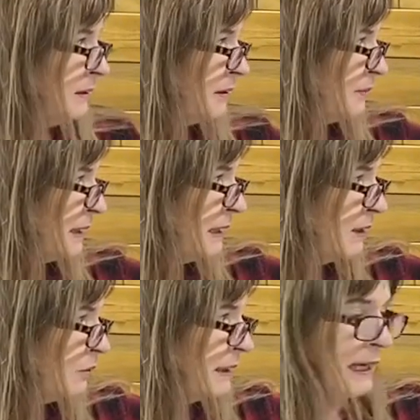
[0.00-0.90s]
But
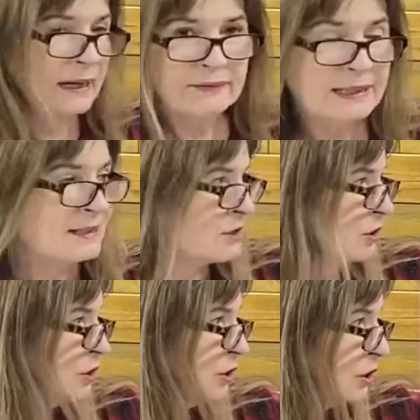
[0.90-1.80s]
here we have, it is
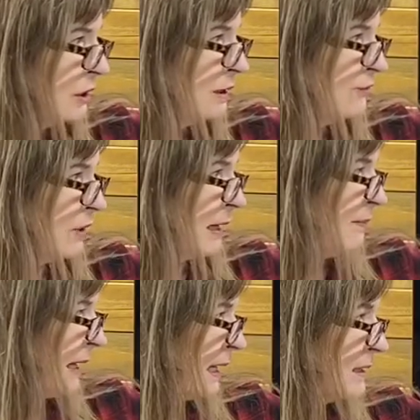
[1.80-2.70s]
good for a
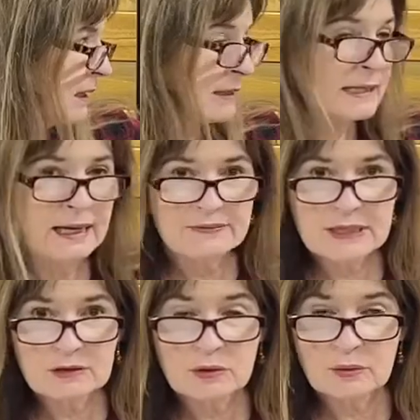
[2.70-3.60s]
man not to have
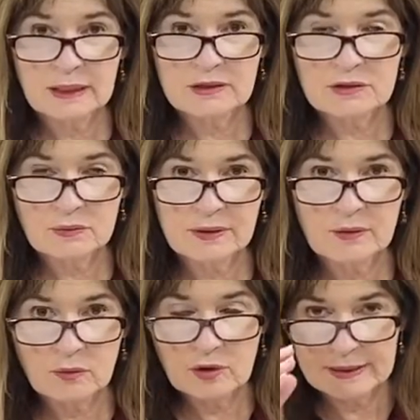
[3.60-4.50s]
sexual relations with a
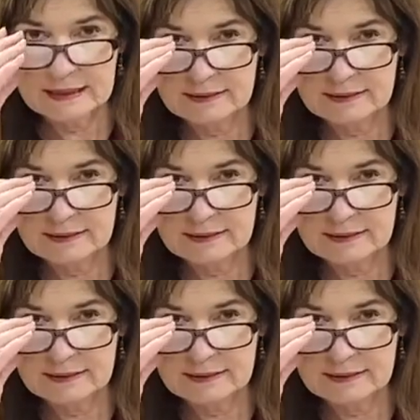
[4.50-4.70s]
woman.